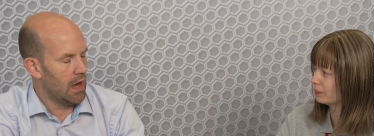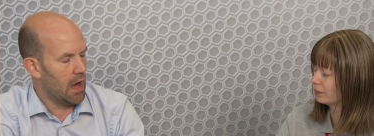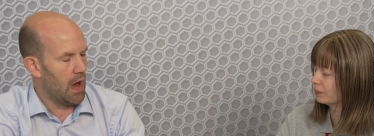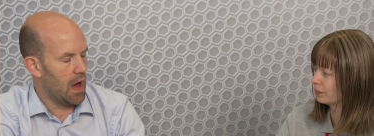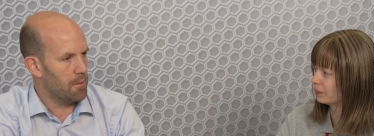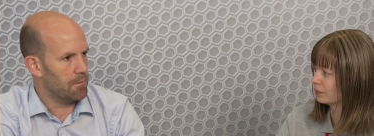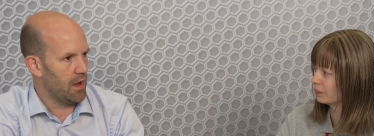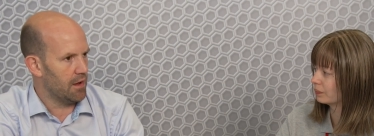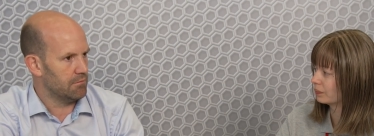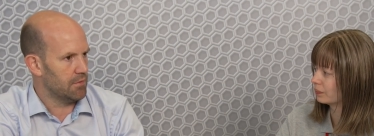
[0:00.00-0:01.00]
Speaker 1: um, uh,
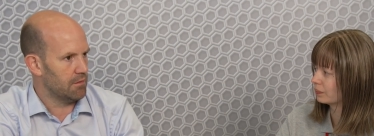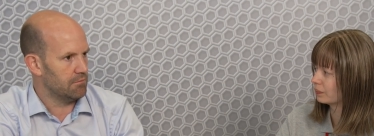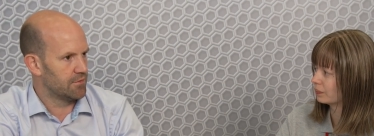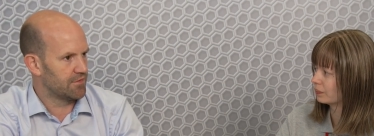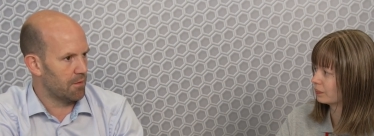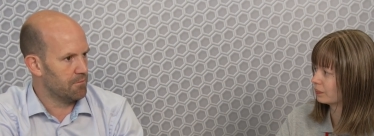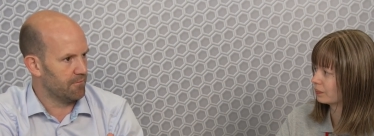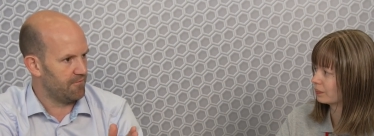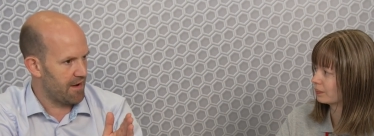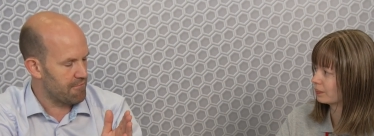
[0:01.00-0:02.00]
uh, some
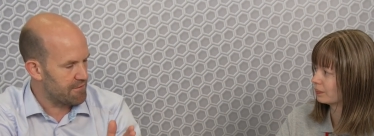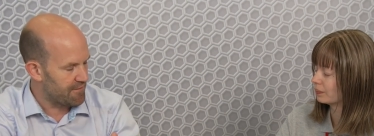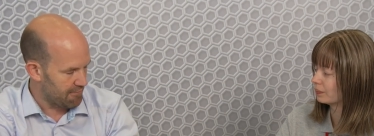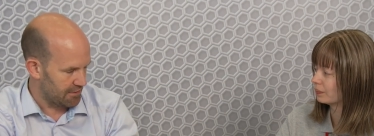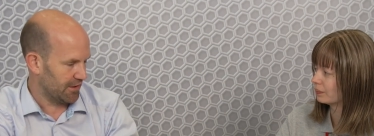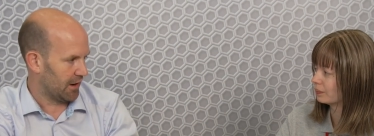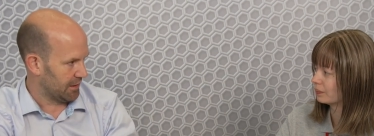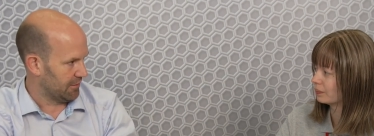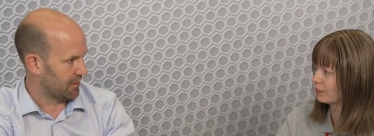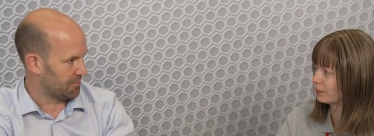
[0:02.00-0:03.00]
very, very
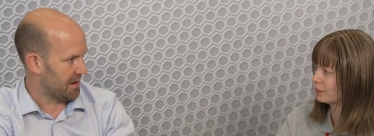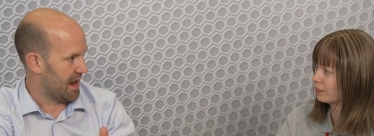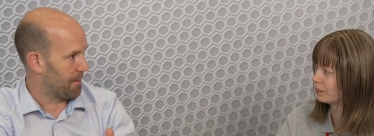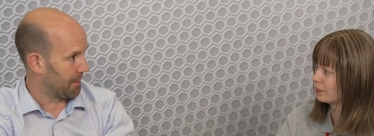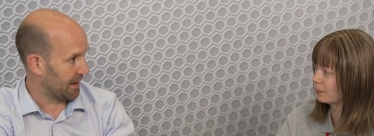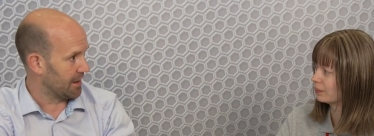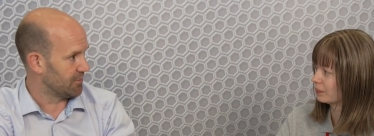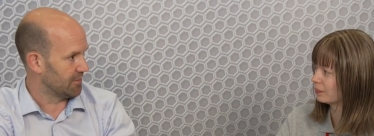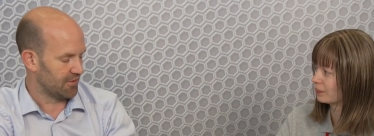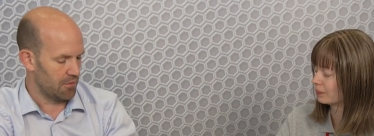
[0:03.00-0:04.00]
targeted investment in
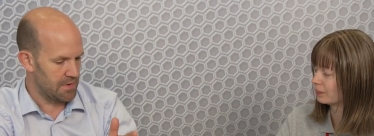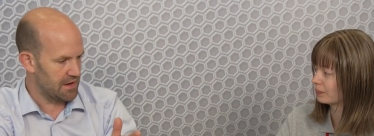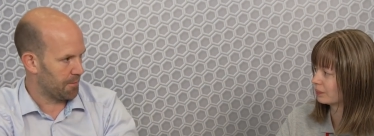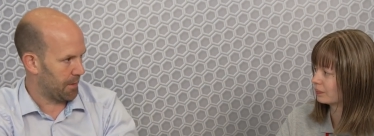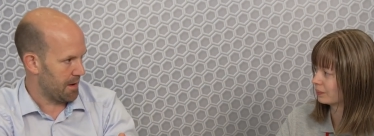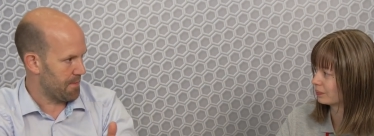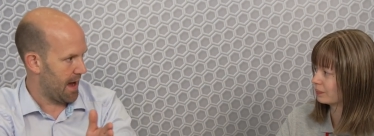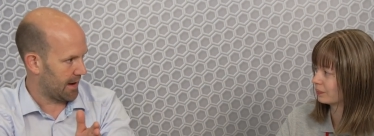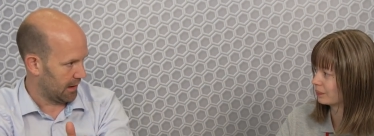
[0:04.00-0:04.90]
applications, so media playback